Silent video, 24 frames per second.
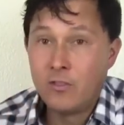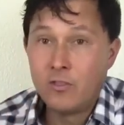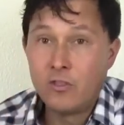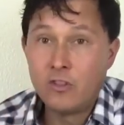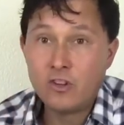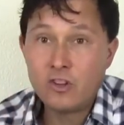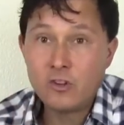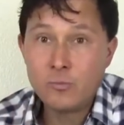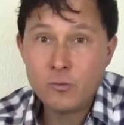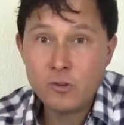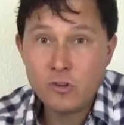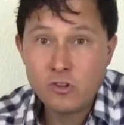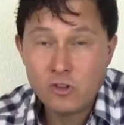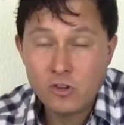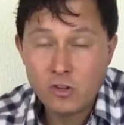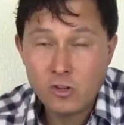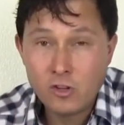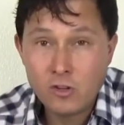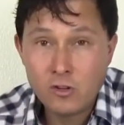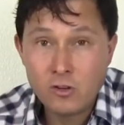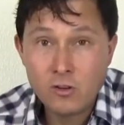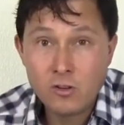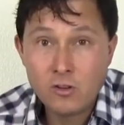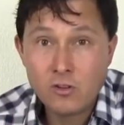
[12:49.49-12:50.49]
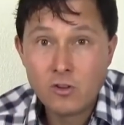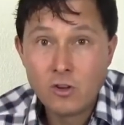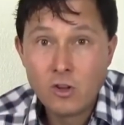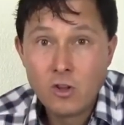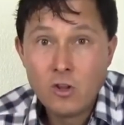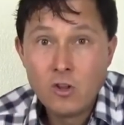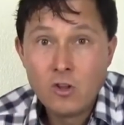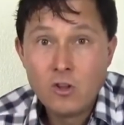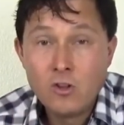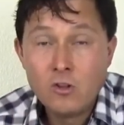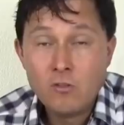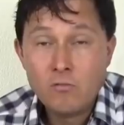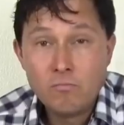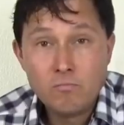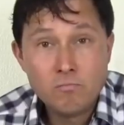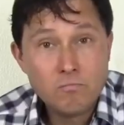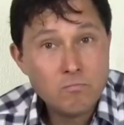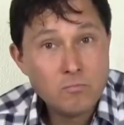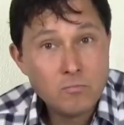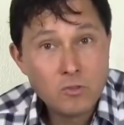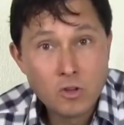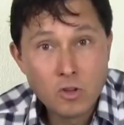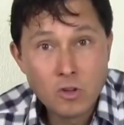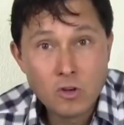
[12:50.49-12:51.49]
this machine's
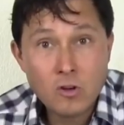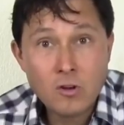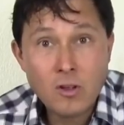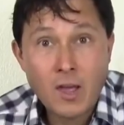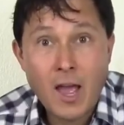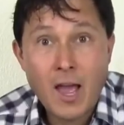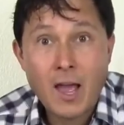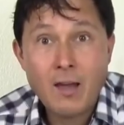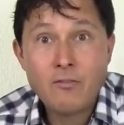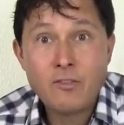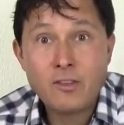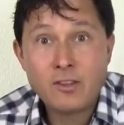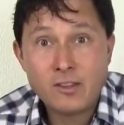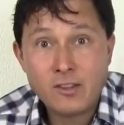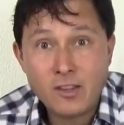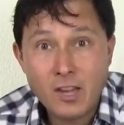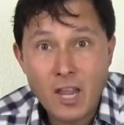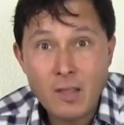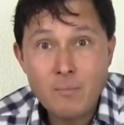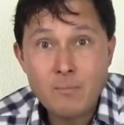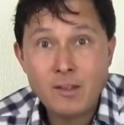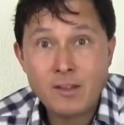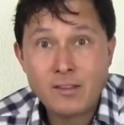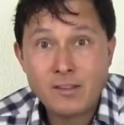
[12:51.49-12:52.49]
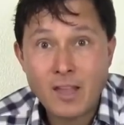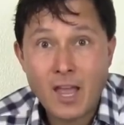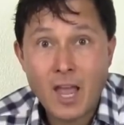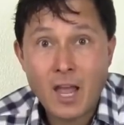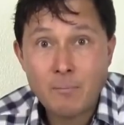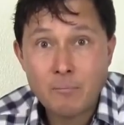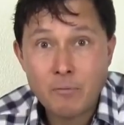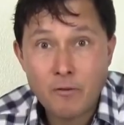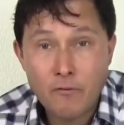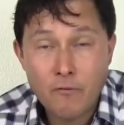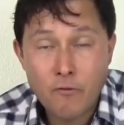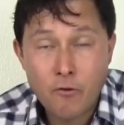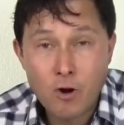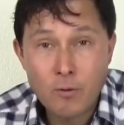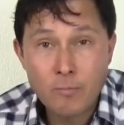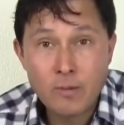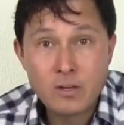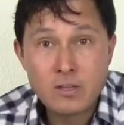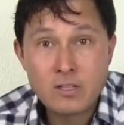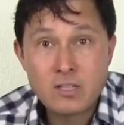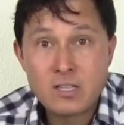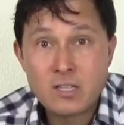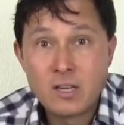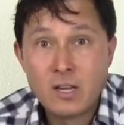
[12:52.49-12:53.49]
gonna have the same exact
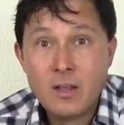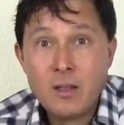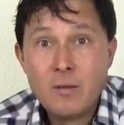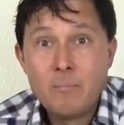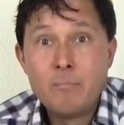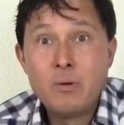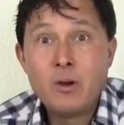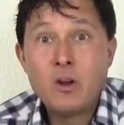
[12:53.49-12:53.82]
performance,